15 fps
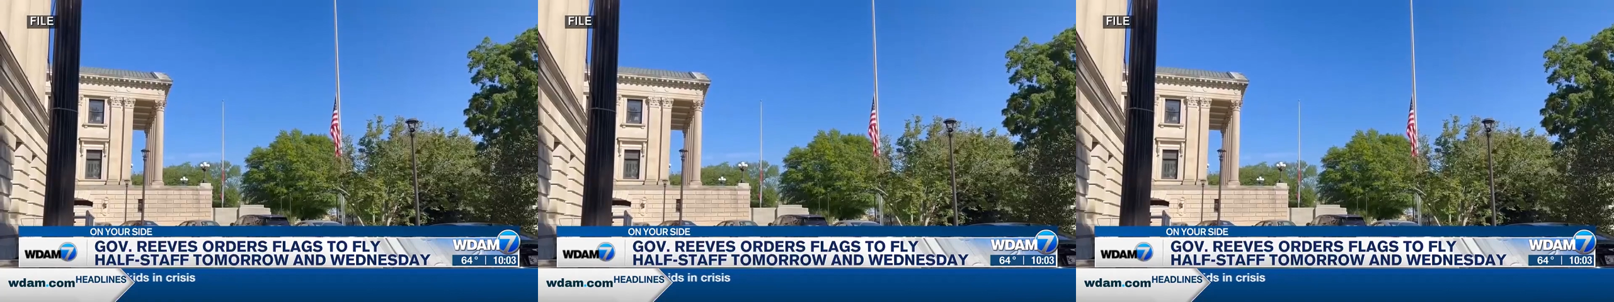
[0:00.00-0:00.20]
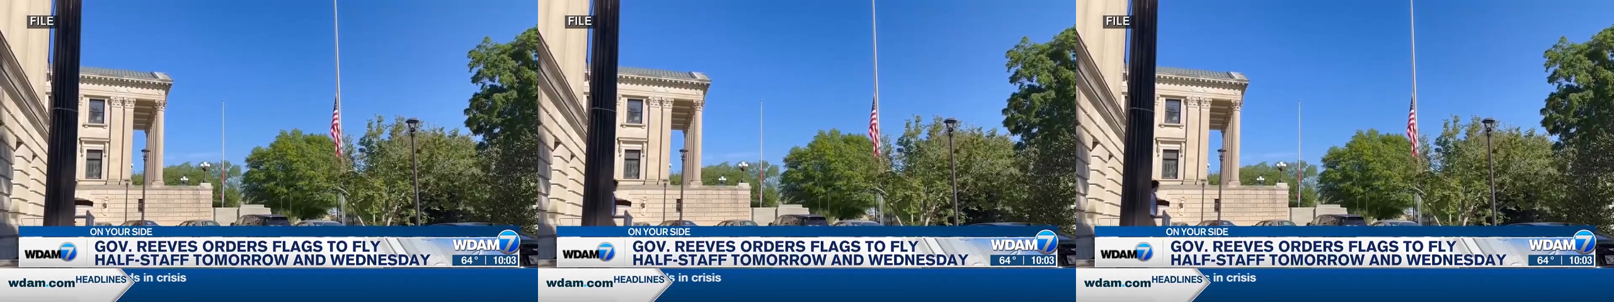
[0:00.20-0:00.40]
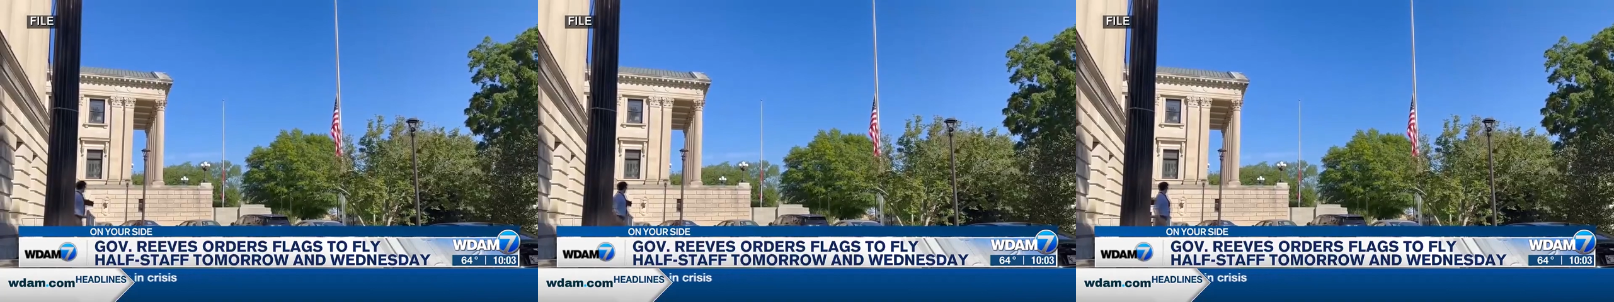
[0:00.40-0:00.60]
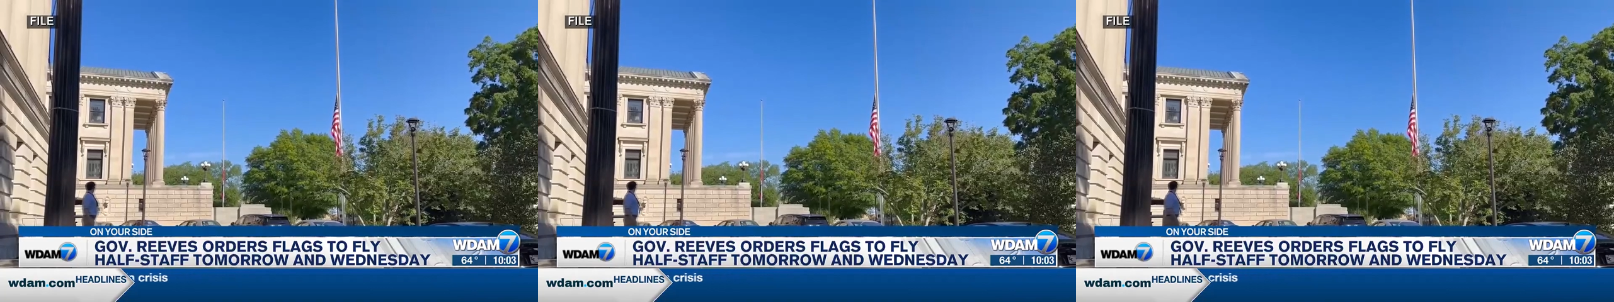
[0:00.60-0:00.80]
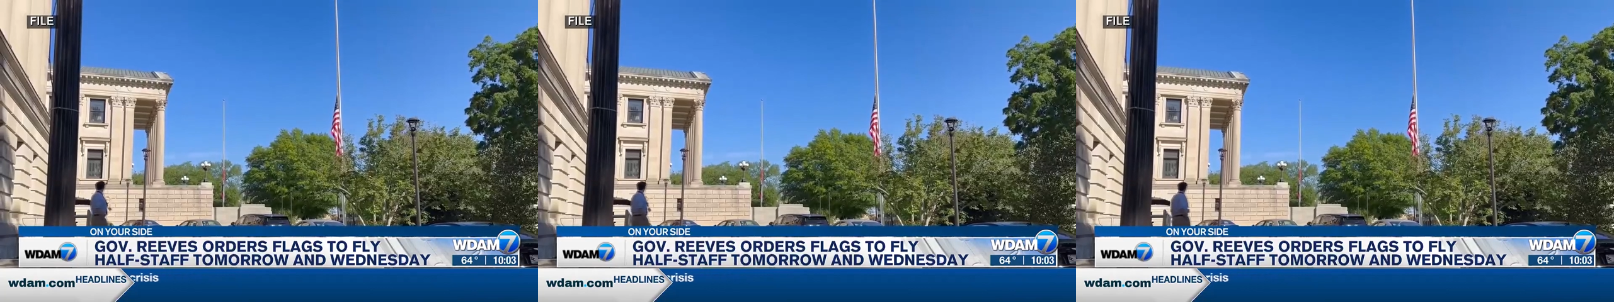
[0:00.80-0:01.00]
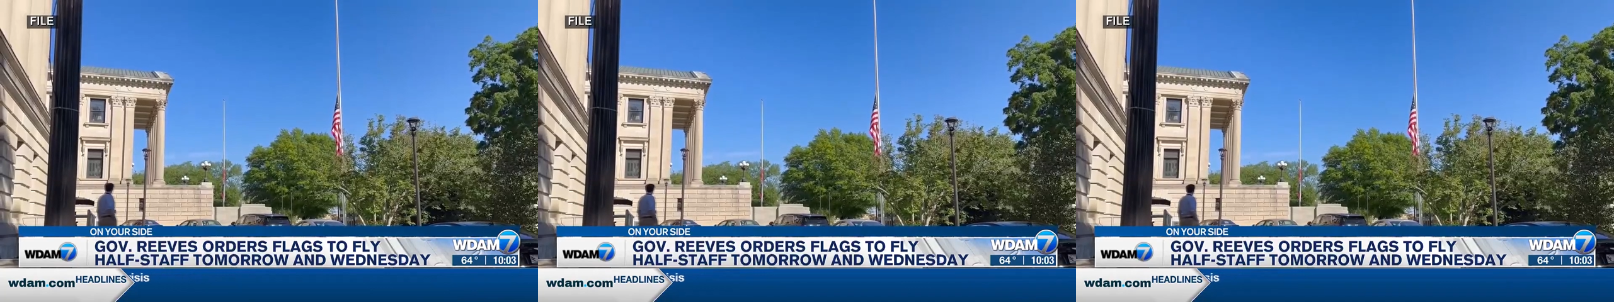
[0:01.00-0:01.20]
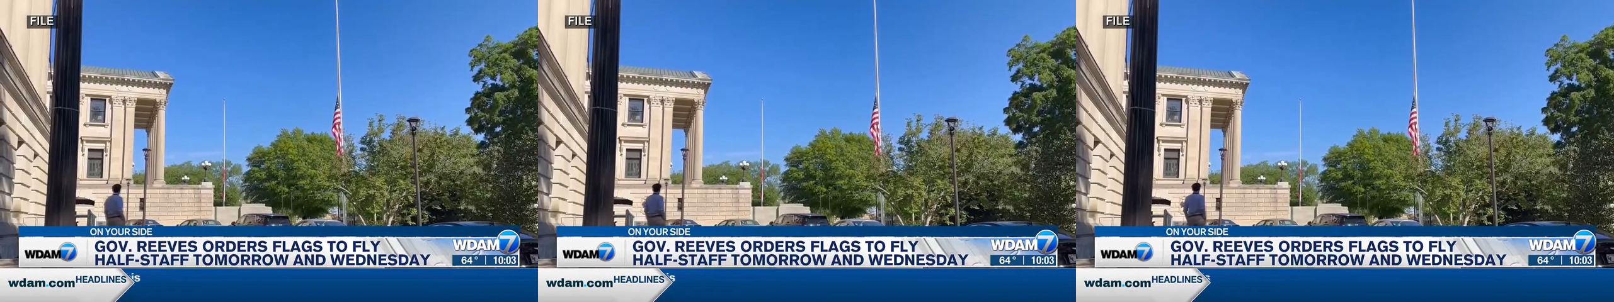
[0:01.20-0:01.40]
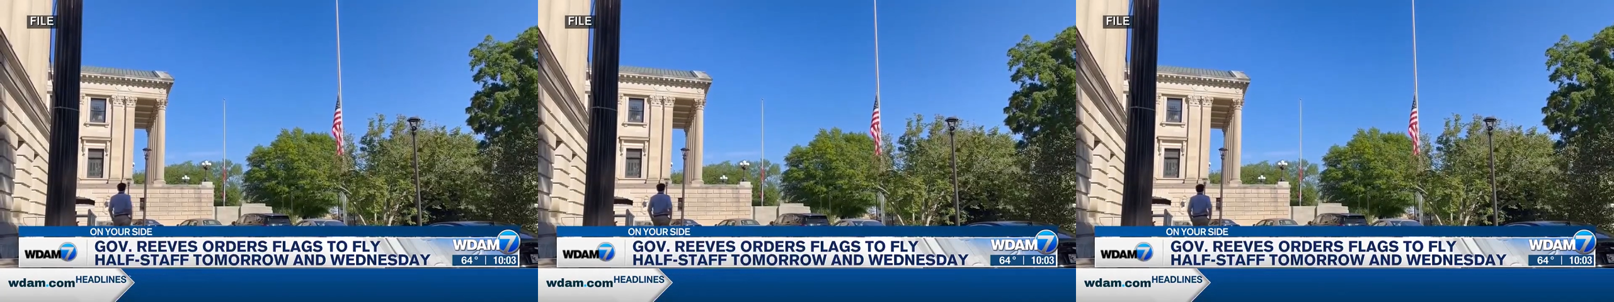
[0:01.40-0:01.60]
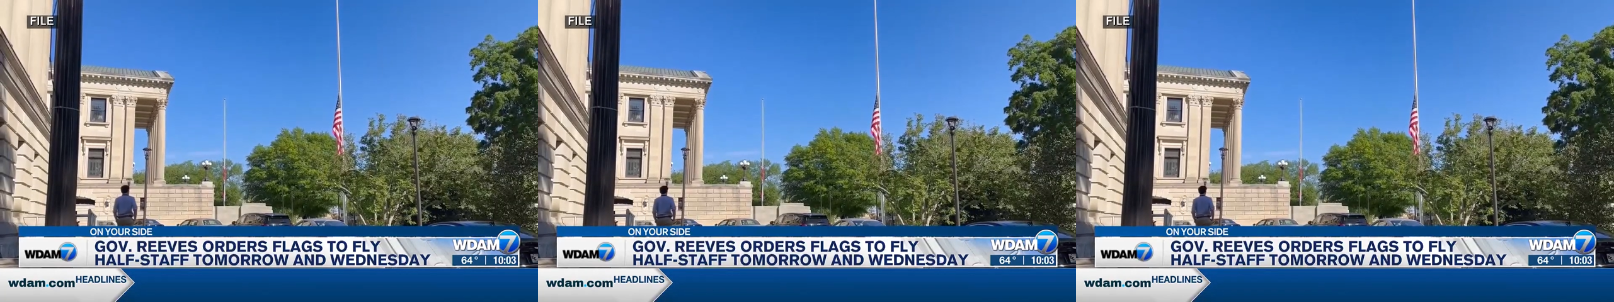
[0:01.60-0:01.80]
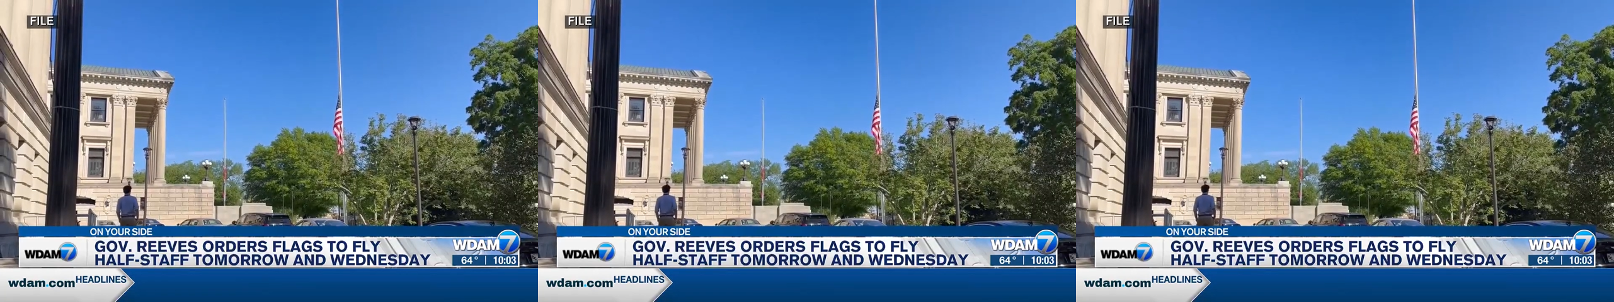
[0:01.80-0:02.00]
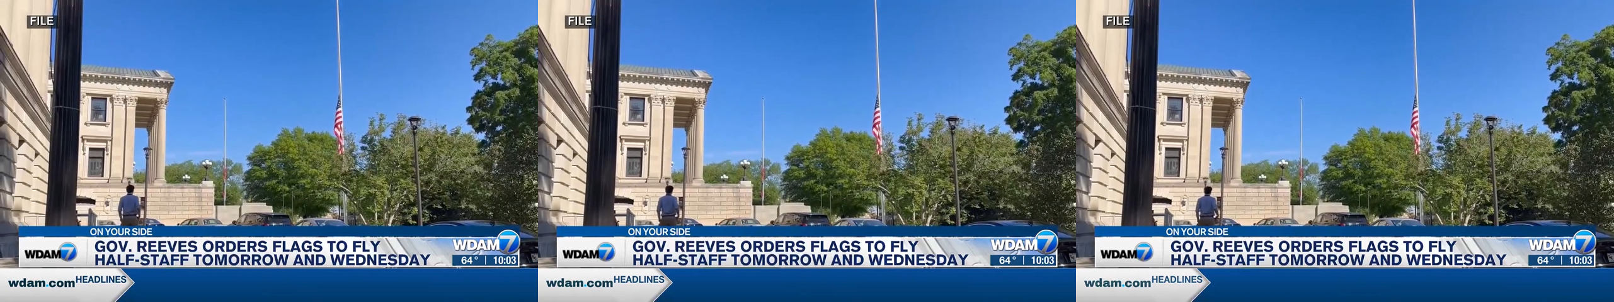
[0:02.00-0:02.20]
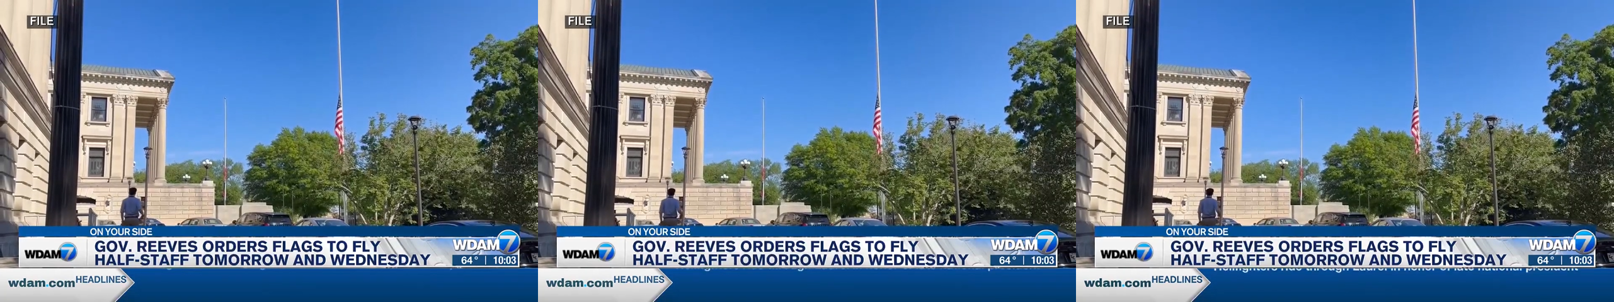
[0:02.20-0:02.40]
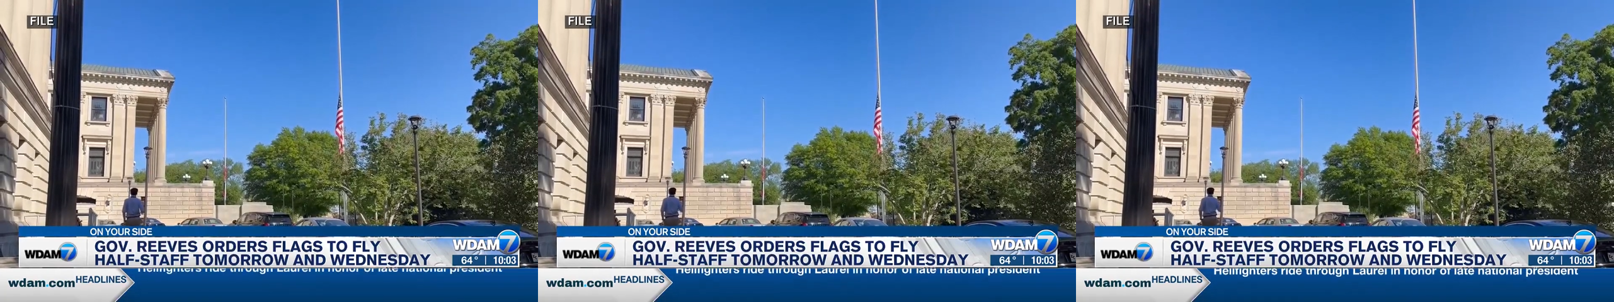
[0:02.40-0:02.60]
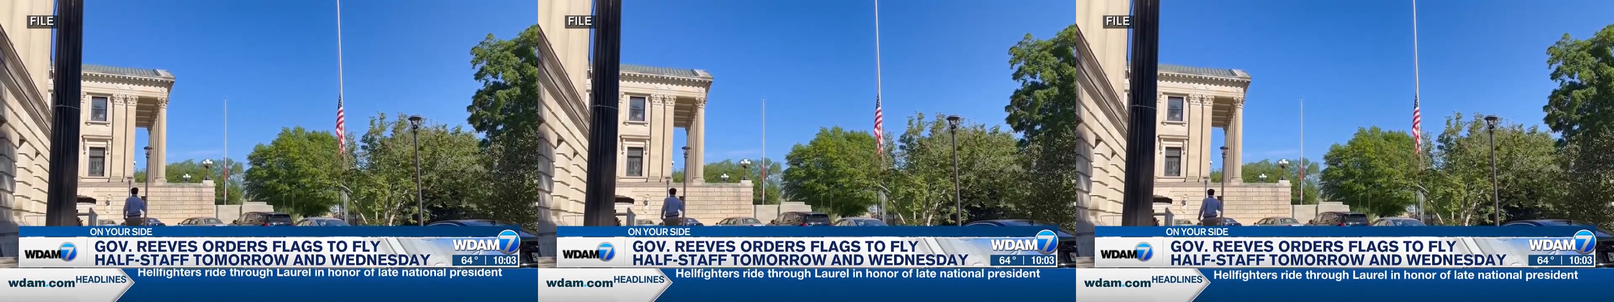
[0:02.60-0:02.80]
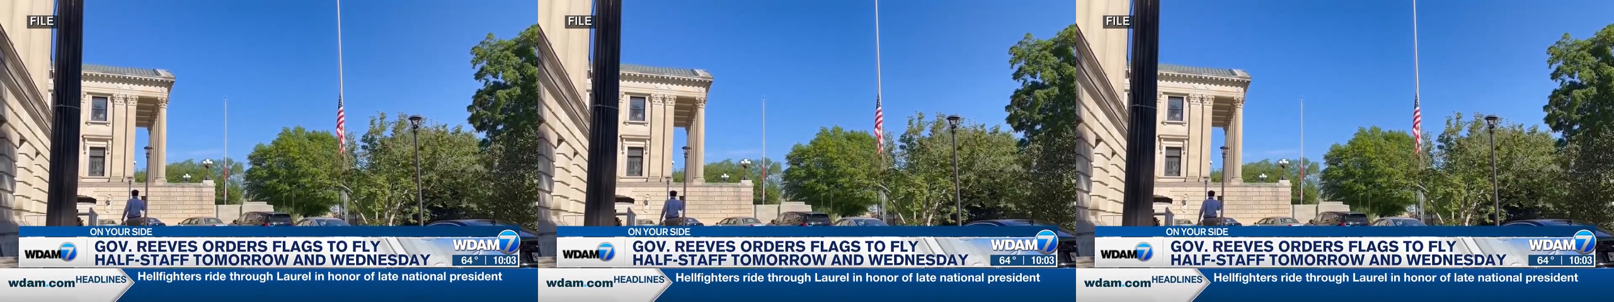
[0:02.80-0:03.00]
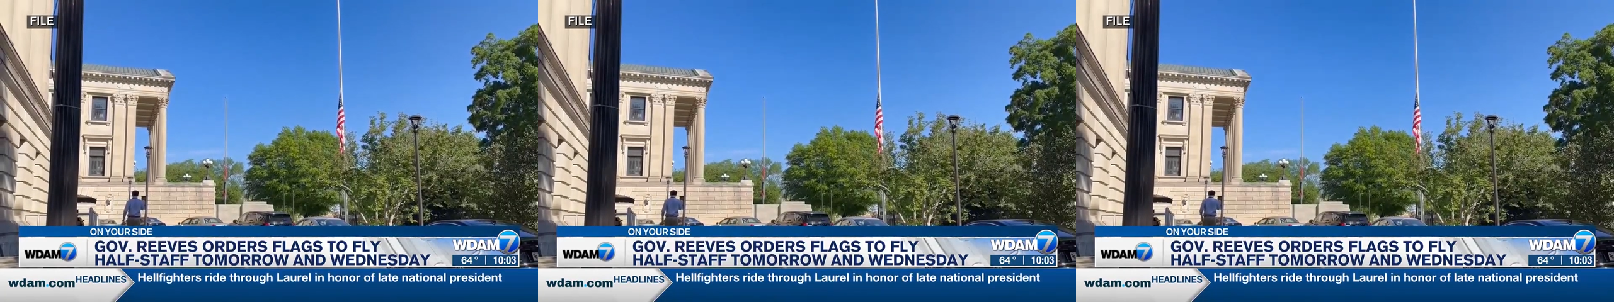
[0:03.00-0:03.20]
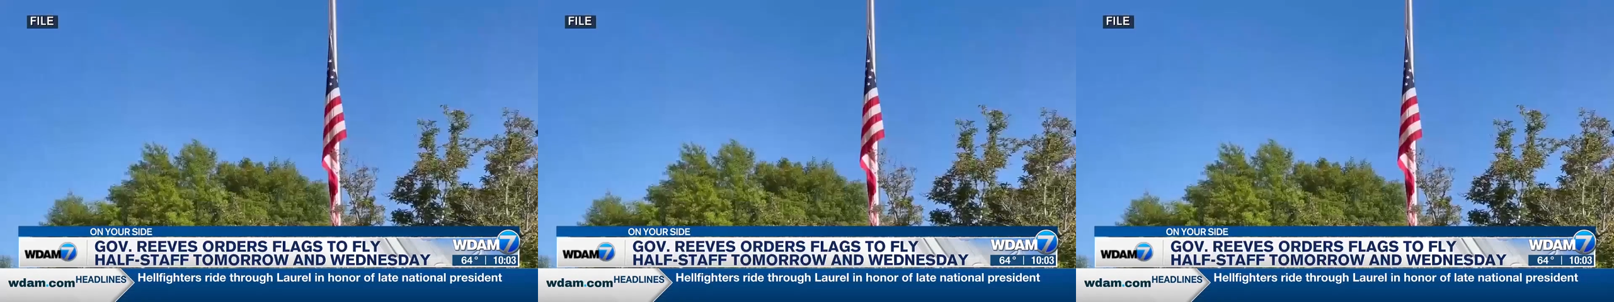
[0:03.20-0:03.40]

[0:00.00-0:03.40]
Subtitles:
No face is visible, so there are no lips to read.